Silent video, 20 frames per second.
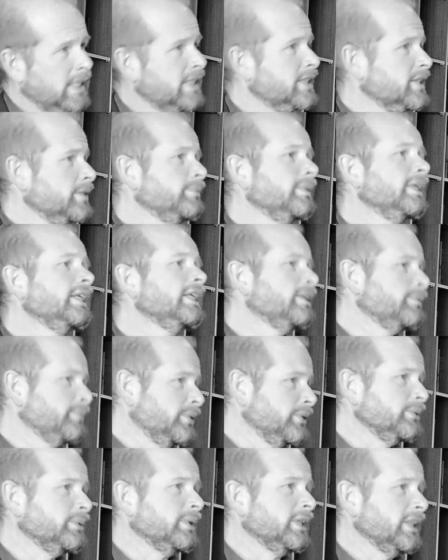
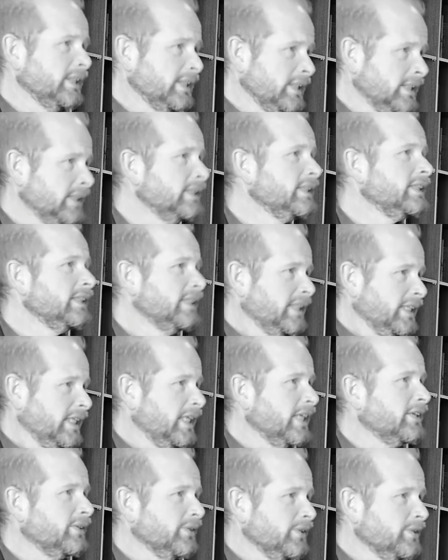amenable, really,
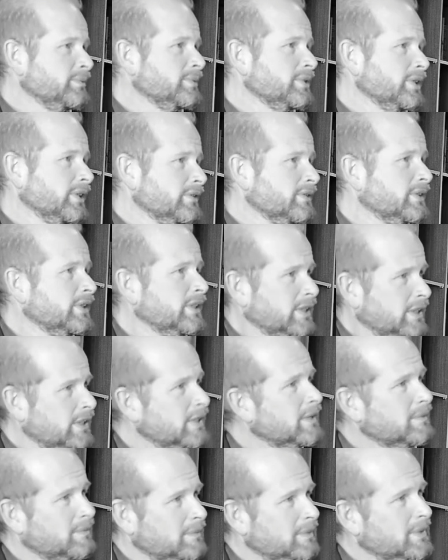and got themselves into
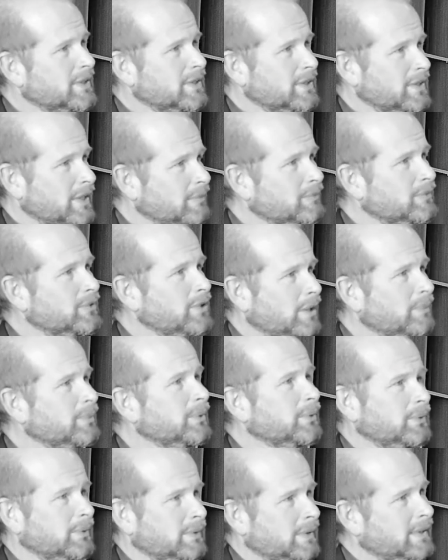some trouble.